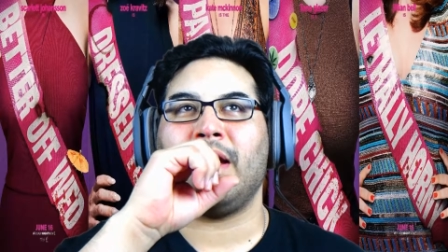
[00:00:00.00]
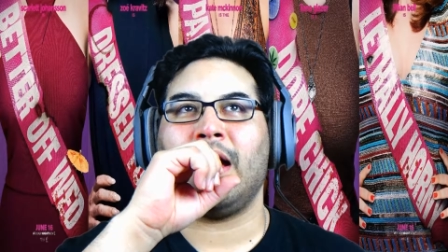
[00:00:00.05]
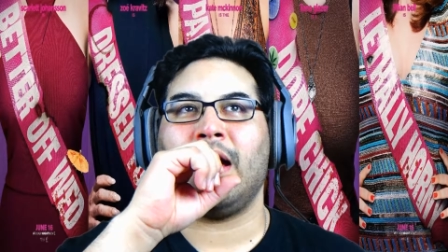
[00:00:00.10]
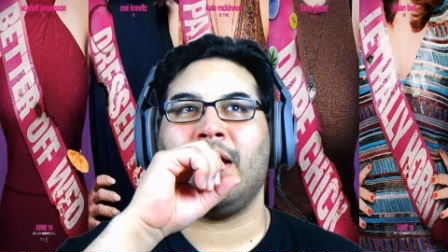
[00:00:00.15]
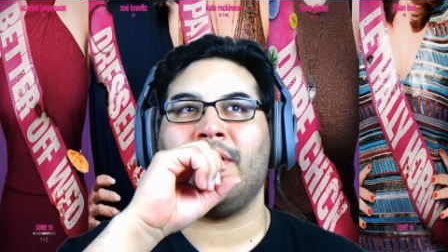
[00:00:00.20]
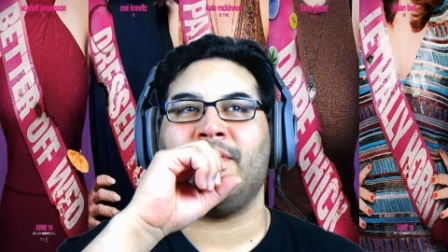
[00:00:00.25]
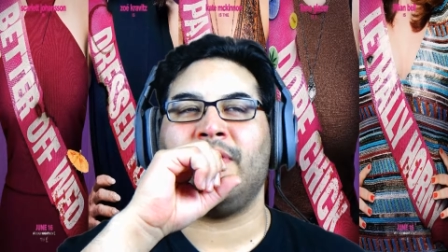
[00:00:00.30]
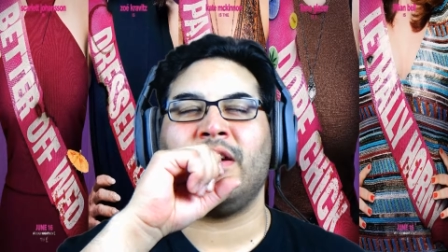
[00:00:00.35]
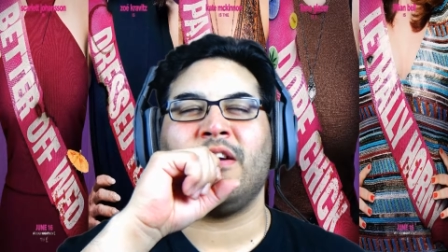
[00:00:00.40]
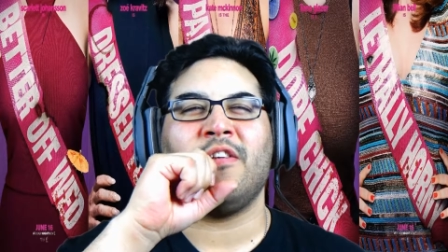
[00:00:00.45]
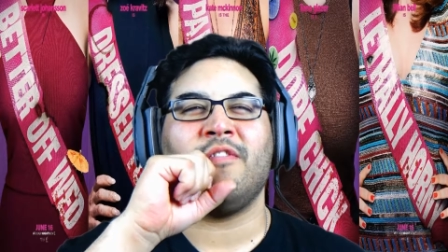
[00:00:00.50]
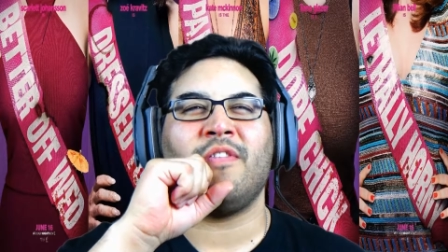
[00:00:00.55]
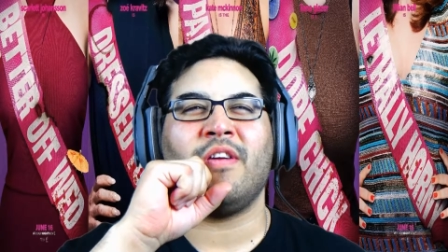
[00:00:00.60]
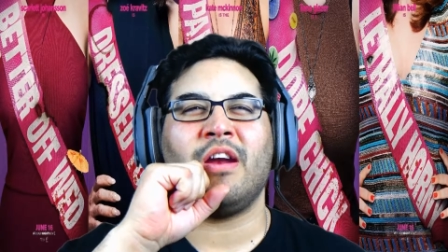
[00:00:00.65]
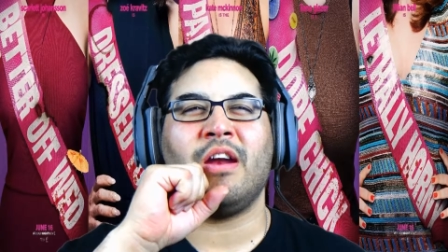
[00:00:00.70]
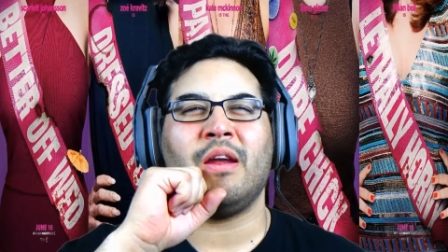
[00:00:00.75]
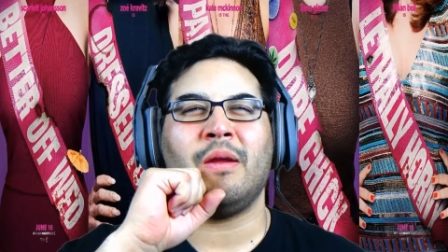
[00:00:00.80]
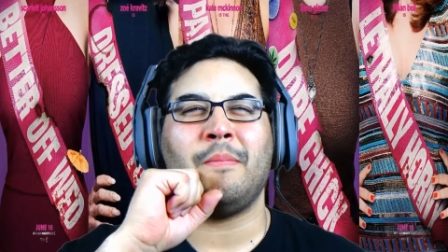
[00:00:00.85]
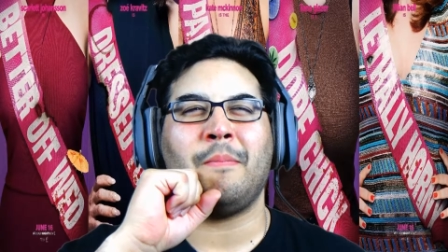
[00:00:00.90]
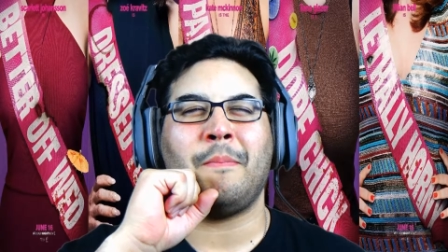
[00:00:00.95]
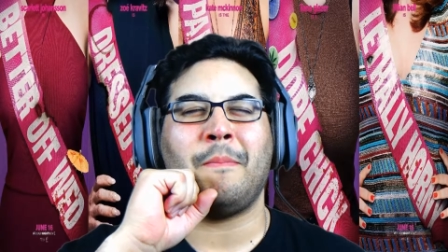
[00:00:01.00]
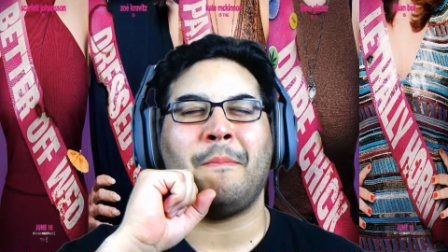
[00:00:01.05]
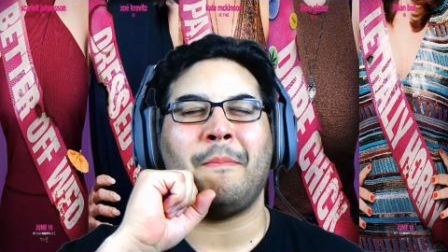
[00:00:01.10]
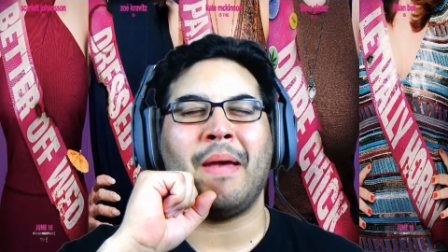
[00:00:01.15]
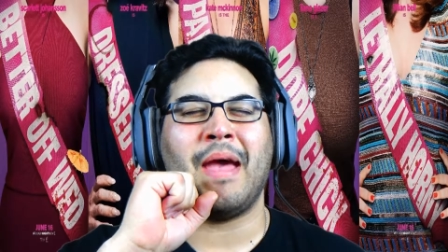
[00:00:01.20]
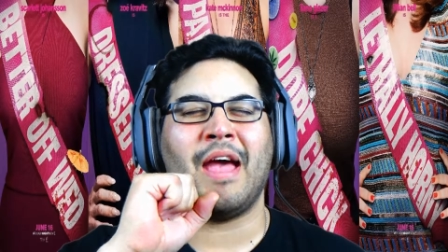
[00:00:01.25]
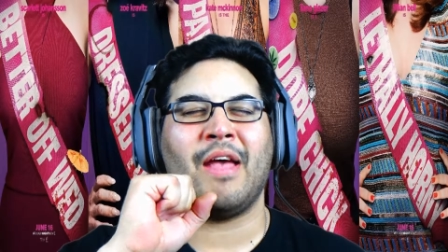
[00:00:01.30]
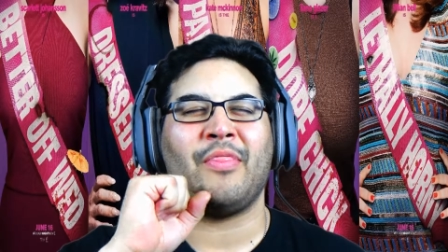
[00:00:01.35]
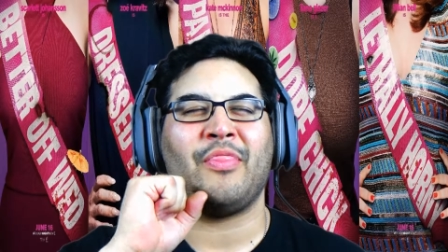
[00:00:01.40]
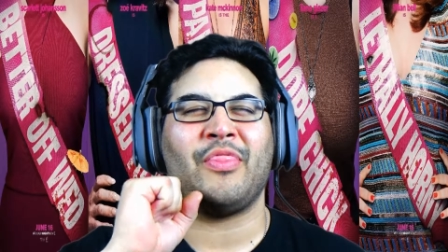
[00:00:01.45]
uh, very, very
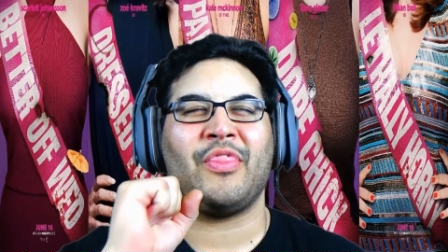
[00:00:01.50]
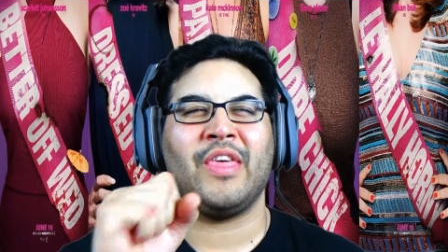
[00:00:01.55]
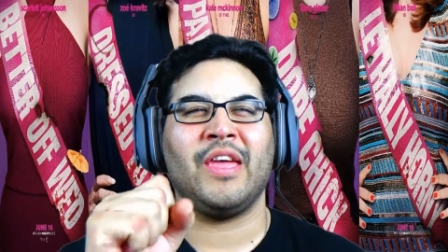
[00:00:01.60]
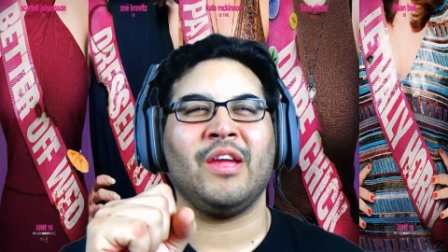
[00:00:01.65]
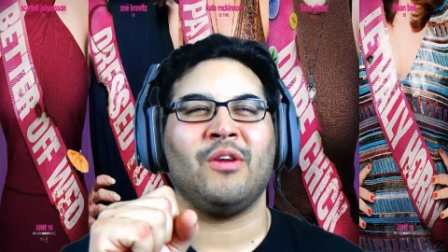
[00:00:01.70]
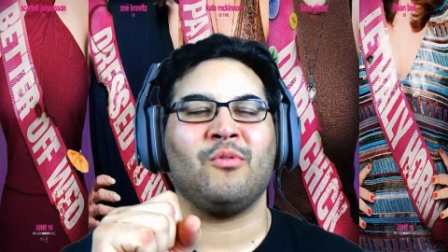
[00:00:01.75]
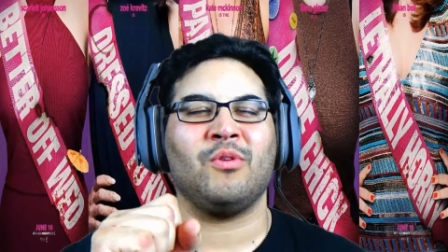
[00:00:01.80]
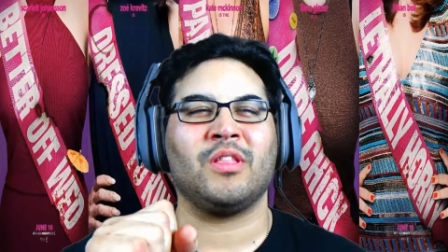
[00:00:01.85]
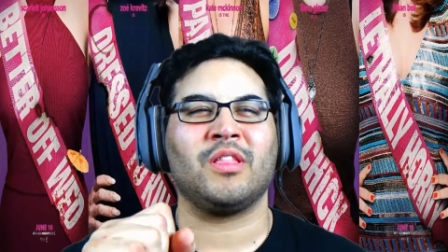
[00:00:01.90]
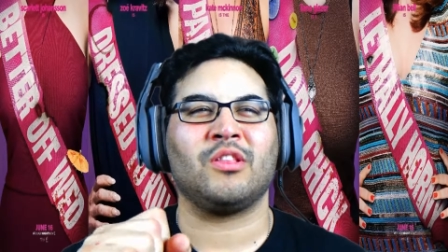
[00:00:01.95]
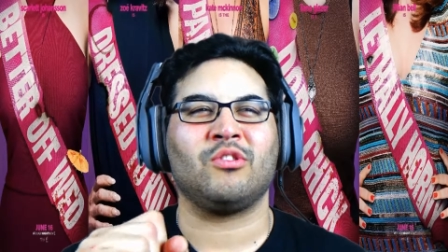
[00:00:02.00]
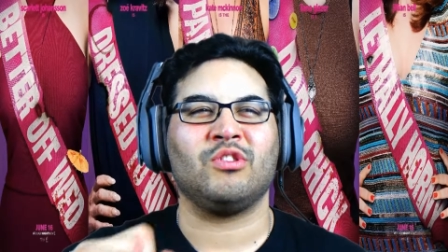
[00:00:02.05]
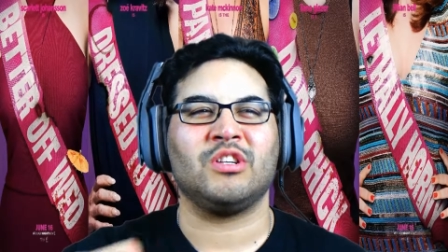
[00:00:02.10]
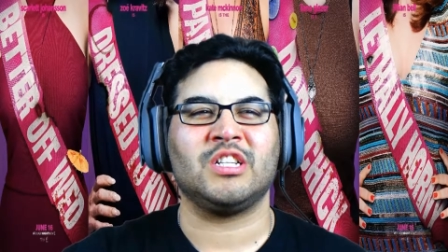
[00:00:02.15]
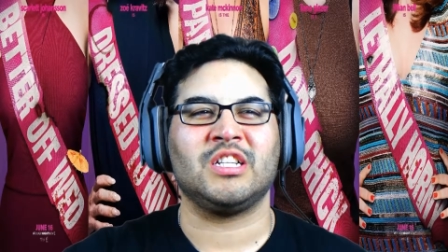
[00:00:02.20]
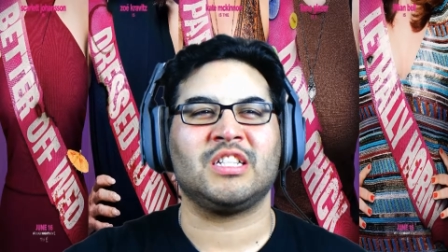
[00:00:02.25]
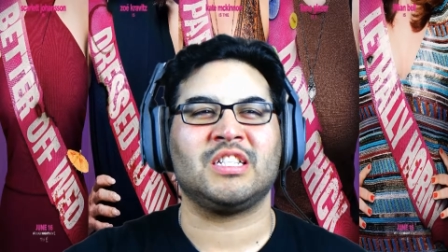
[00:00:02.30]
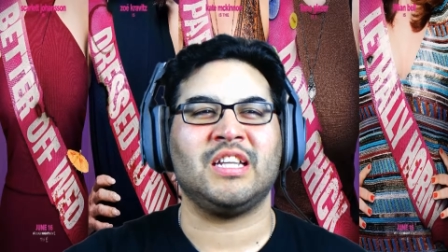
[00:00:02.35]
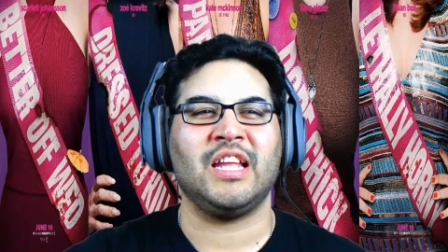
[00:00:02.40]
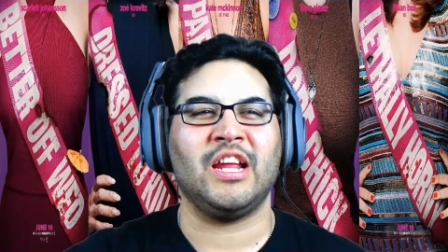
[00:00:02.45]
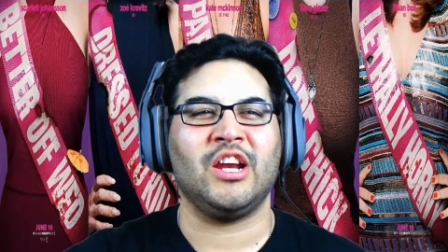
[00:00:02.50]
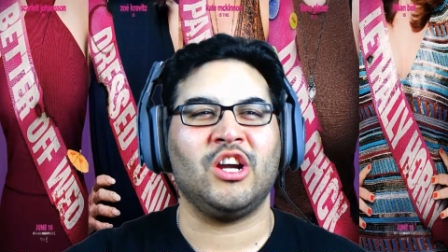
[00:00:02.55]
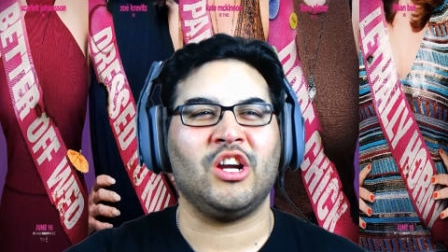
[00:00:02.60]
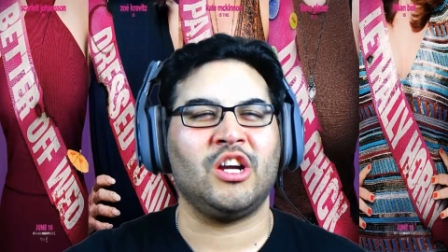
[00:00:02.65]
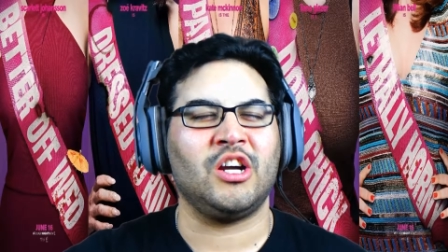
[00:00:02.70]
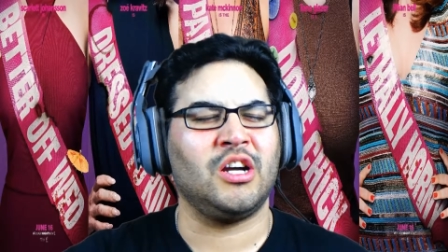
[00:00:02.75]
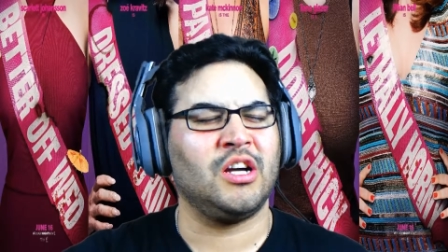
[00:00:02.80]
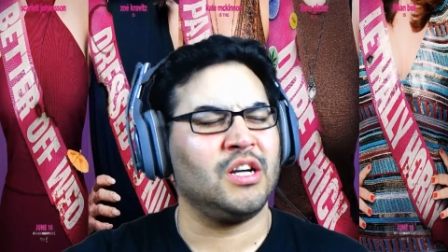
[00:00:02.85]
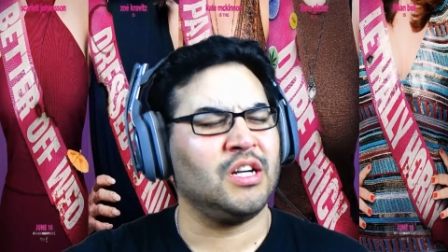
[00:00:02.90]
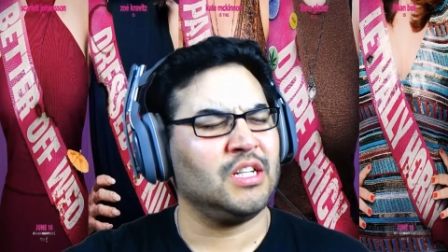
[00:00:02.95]
bad thing with Christian
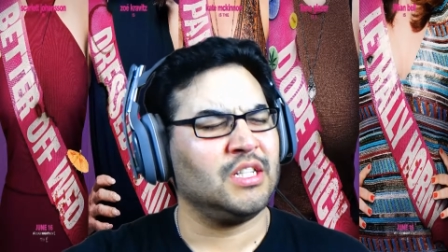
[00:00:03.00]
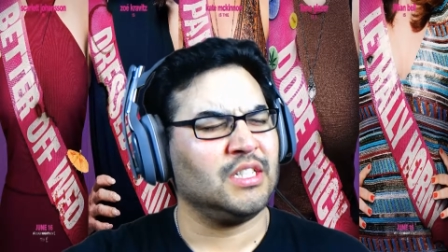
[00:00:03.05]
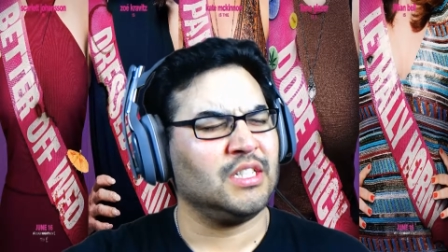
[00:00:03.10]
Slater.